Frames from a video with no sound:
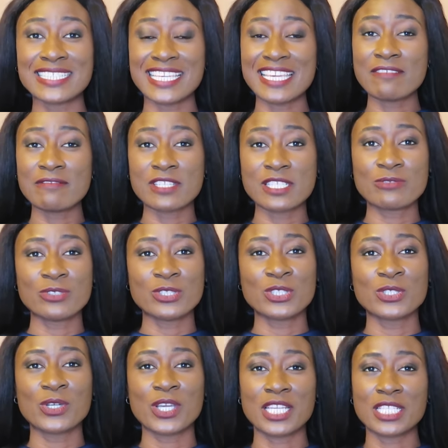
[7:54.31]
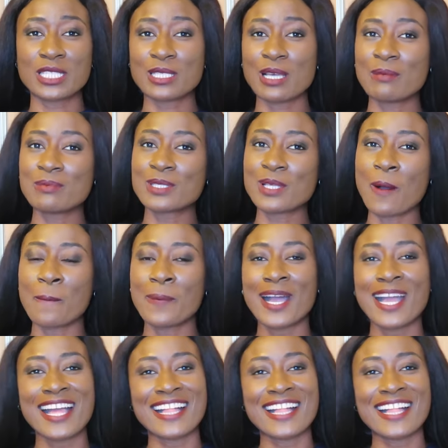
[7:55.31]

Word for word: to give this video a thumbs up